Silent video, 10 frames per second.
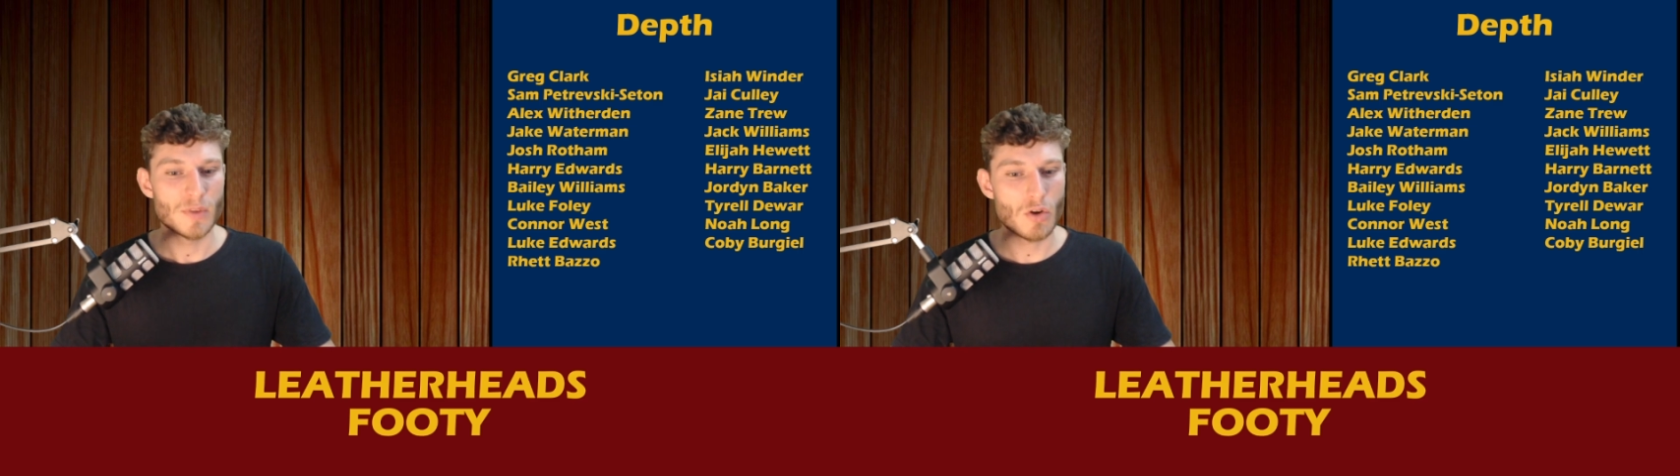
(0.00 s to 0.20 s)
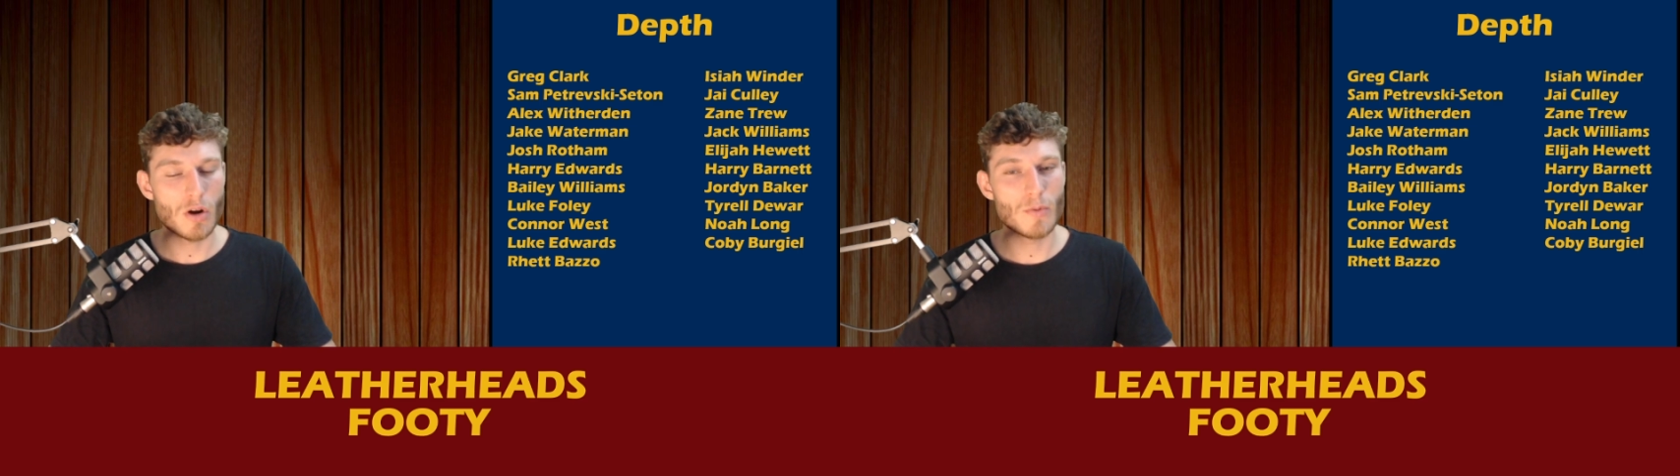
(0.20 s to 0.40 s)

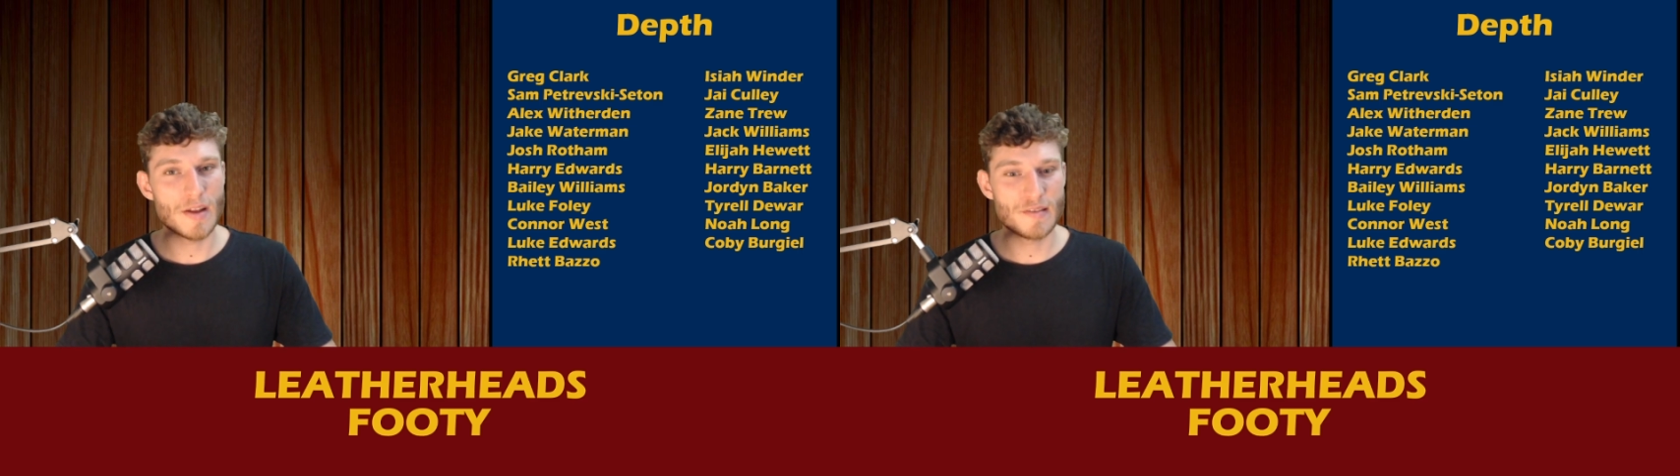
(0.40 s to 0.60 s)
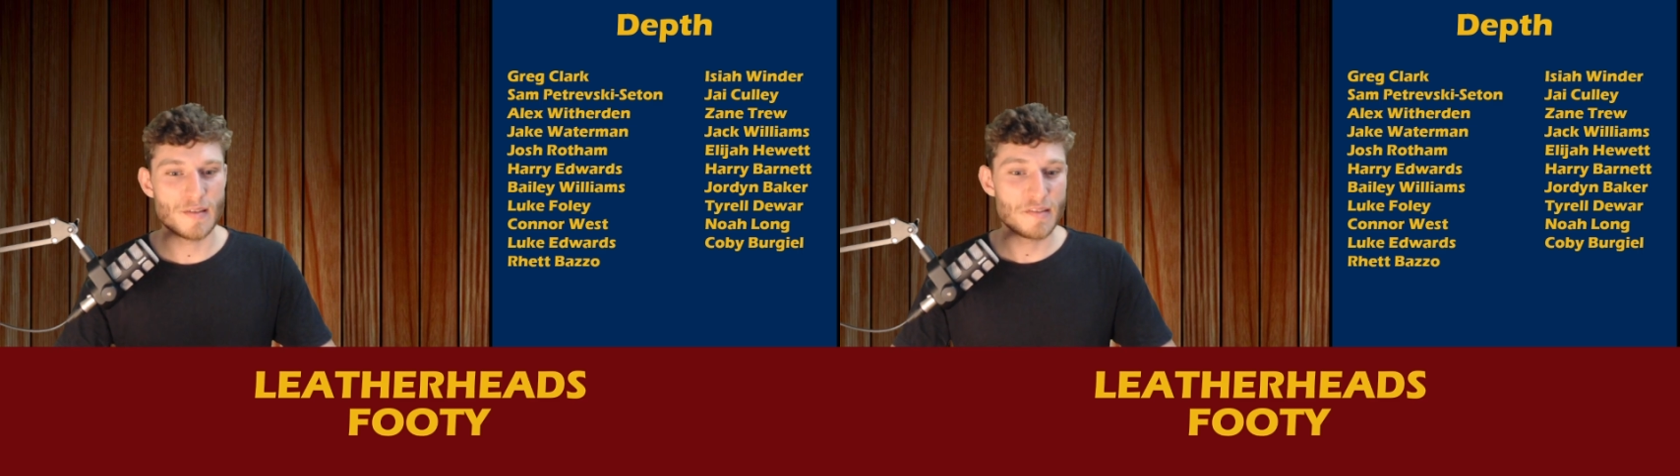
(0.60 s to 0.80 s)
Connor
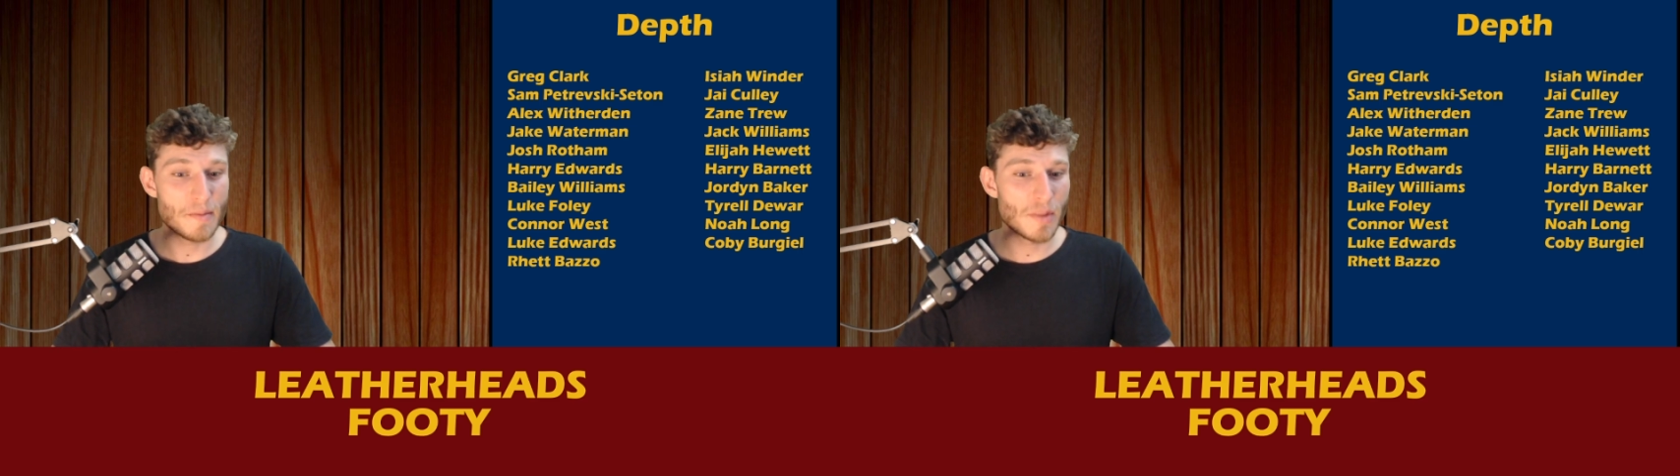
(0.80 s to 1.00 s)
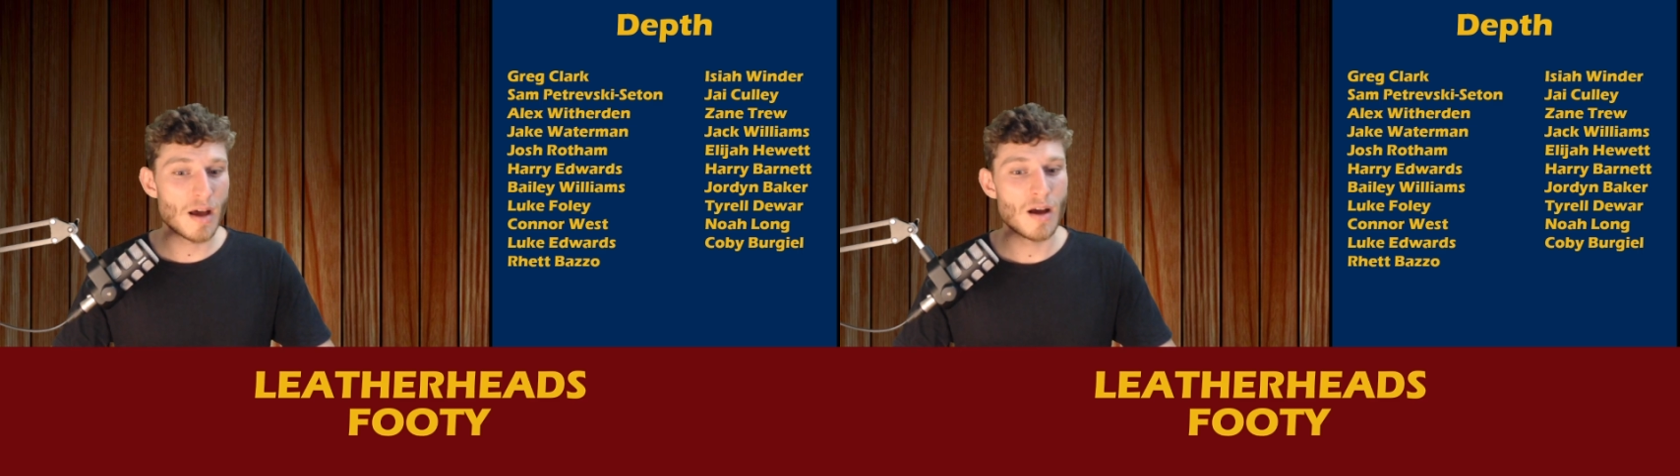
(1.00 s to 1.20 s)
West,
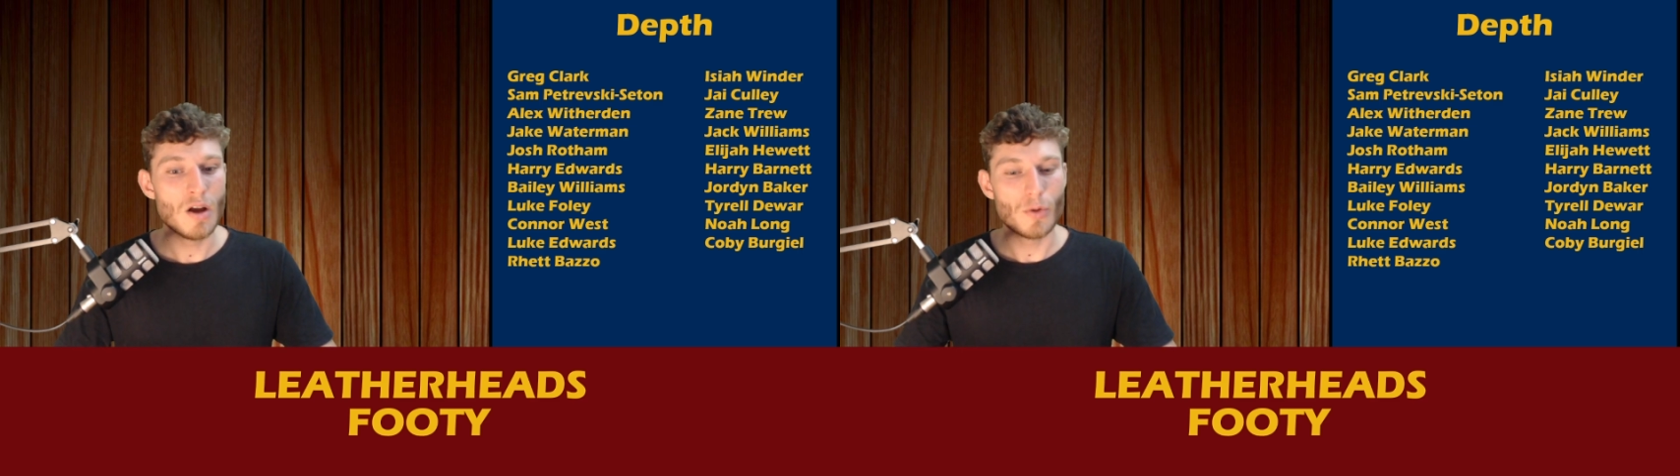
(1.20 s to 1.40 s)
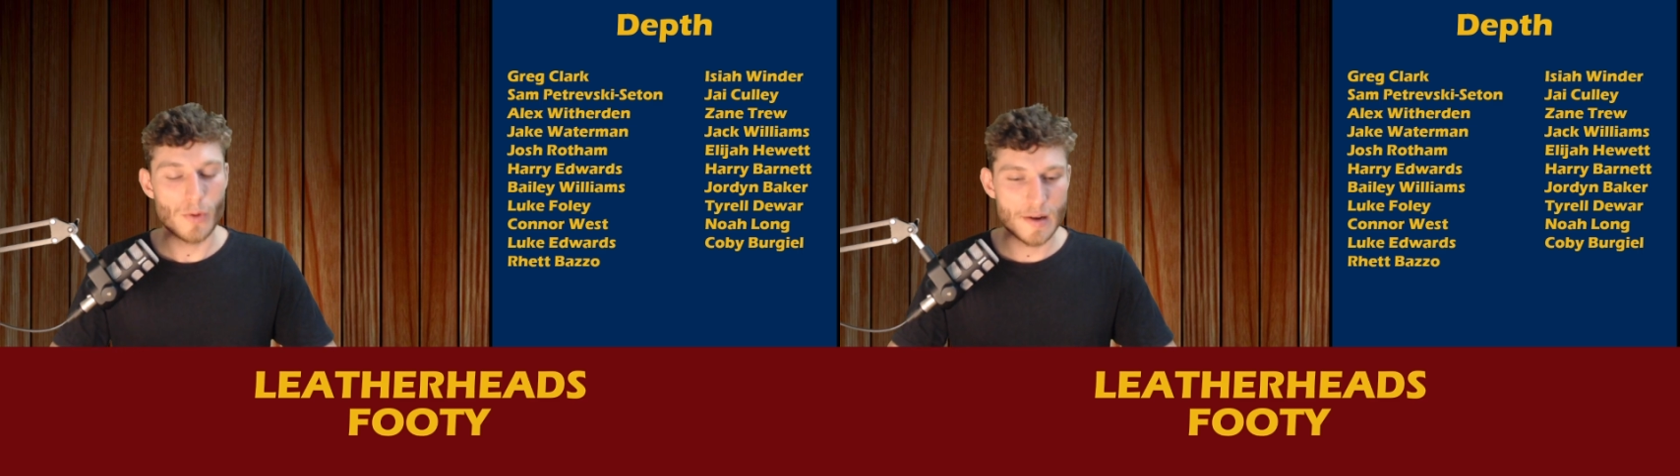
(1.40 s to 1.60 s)
similar,
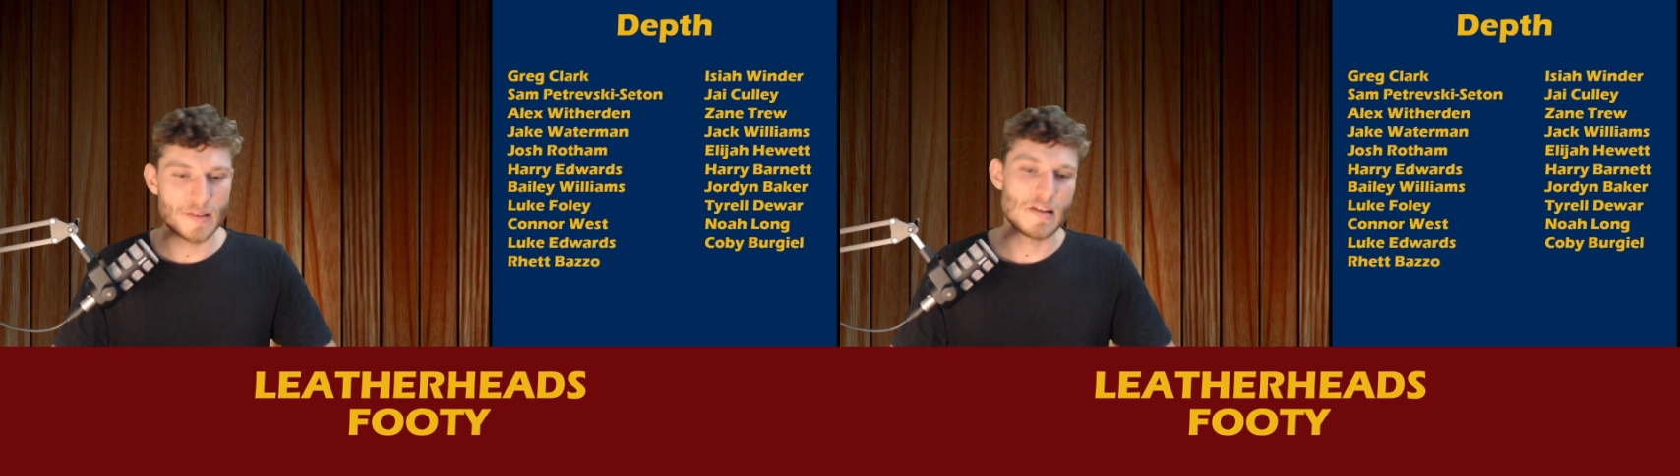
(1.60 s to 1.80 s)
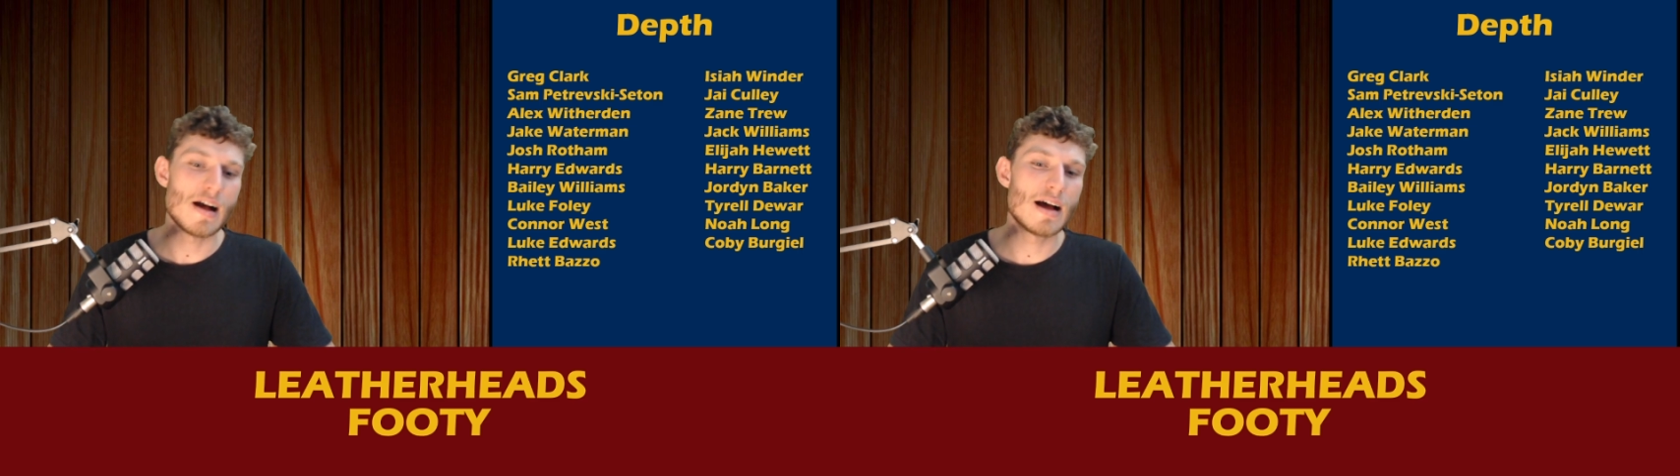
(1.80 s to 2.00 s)

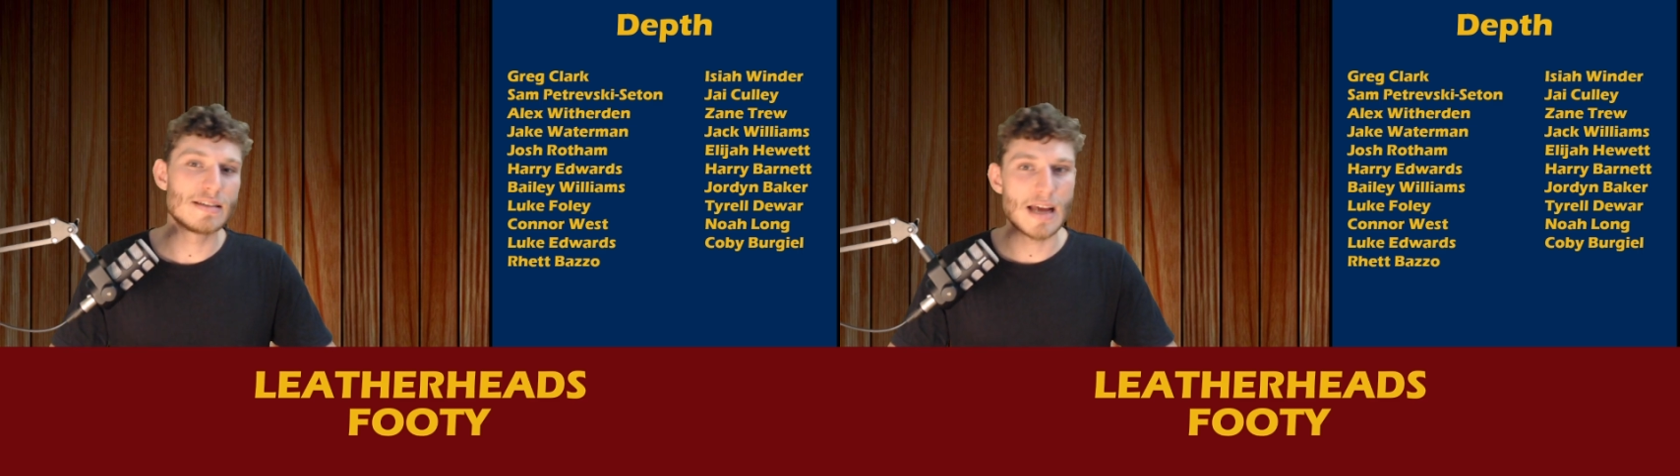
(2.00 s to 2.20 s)
runs hard,